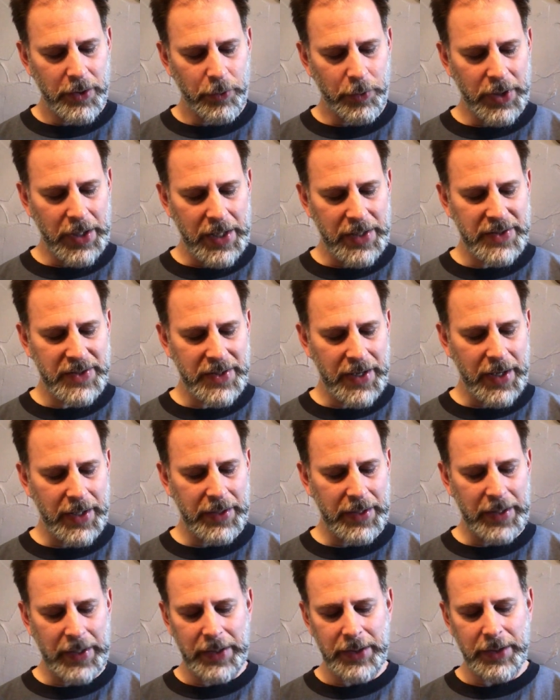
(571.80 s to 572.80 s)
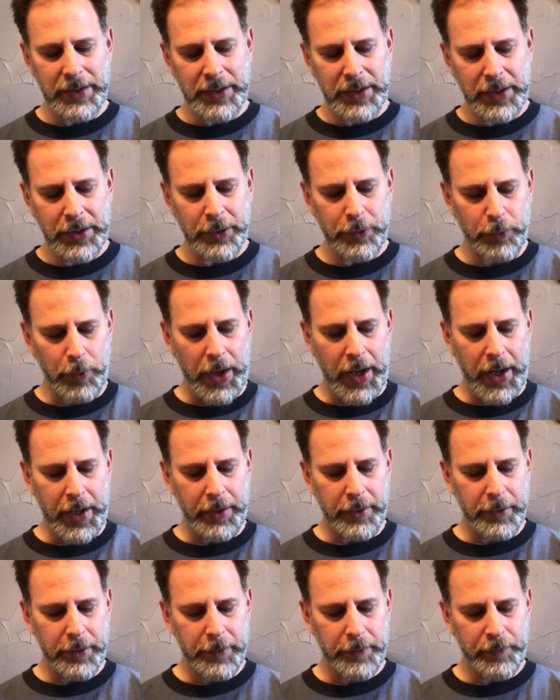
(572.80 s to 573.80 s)
when I said, In a little
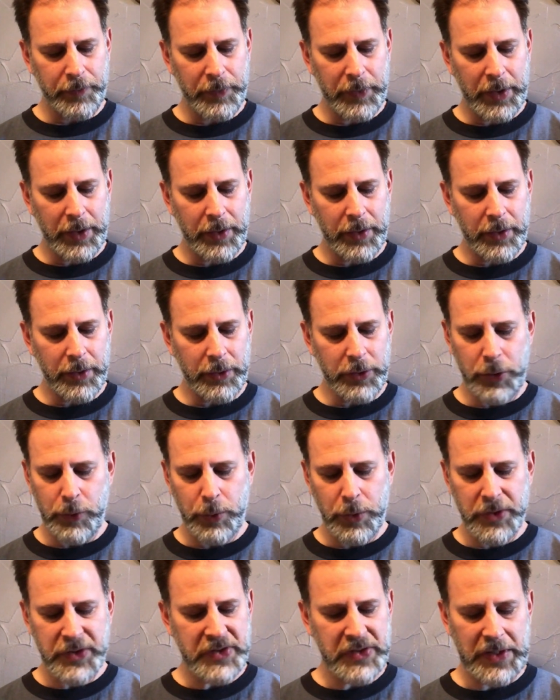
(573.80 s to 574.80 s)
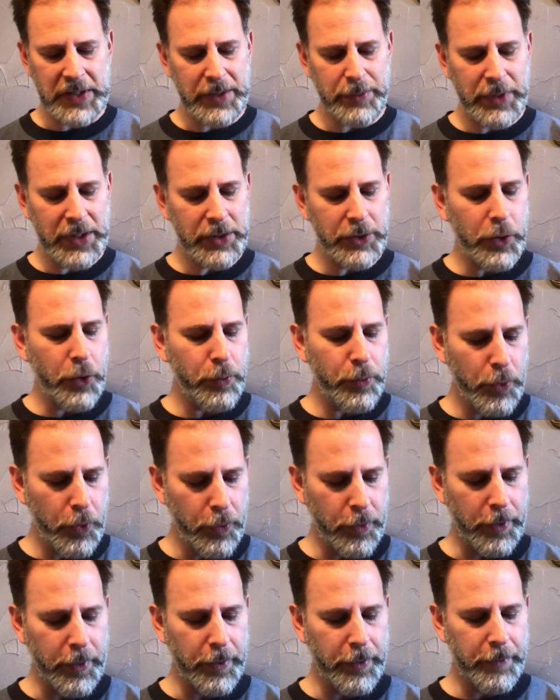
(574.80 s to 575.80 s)
while you will see me no
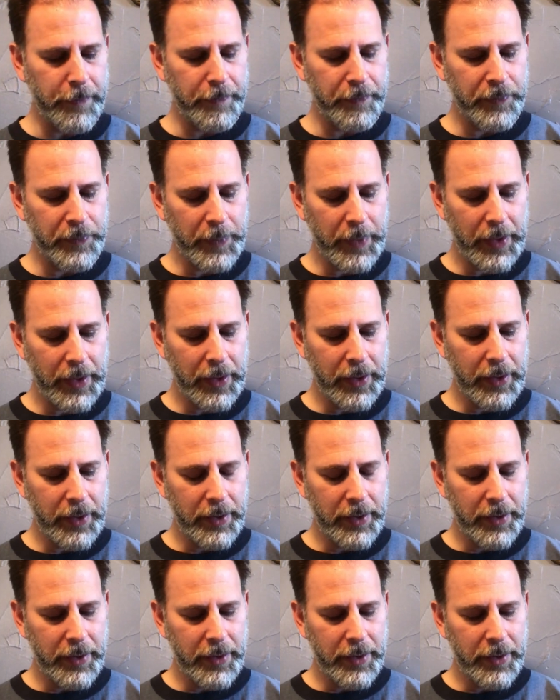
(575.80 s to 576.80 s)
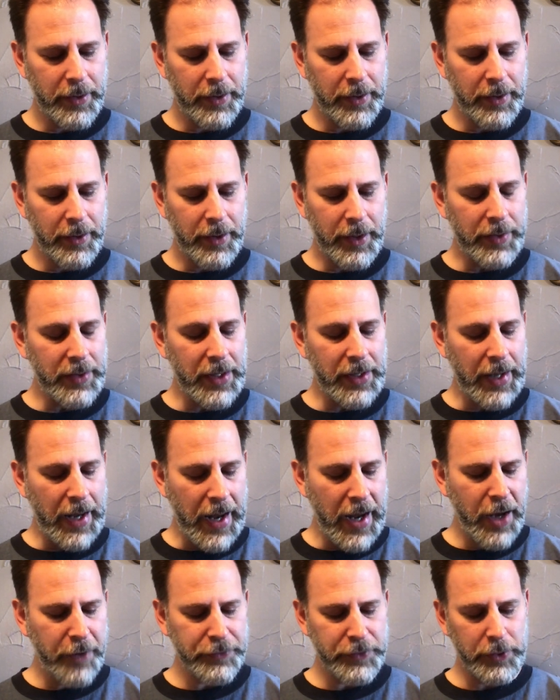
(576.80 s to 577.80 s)
more, and then
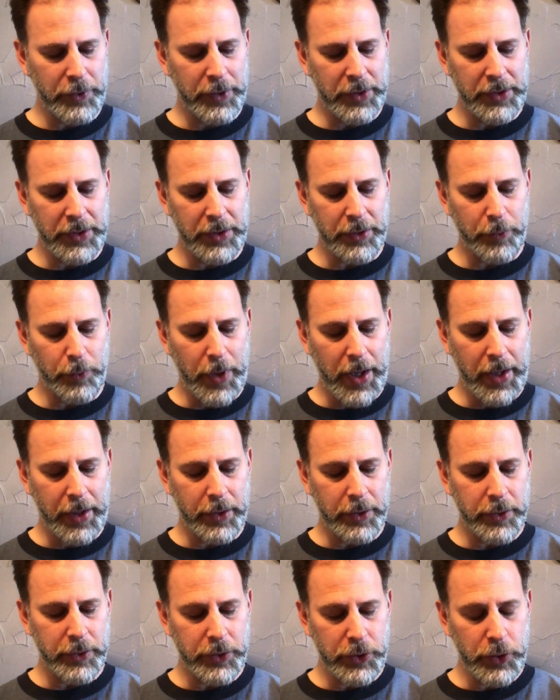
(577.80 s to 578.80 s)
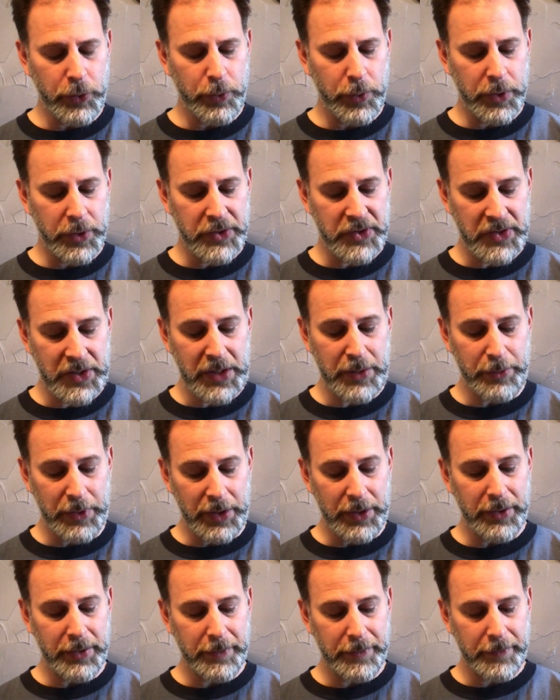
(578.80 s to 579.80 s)
after a little while you will see
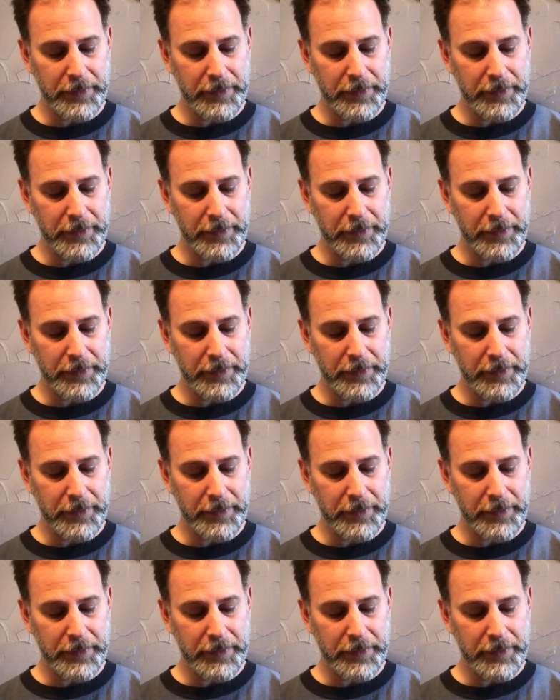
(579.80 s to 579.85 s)
me?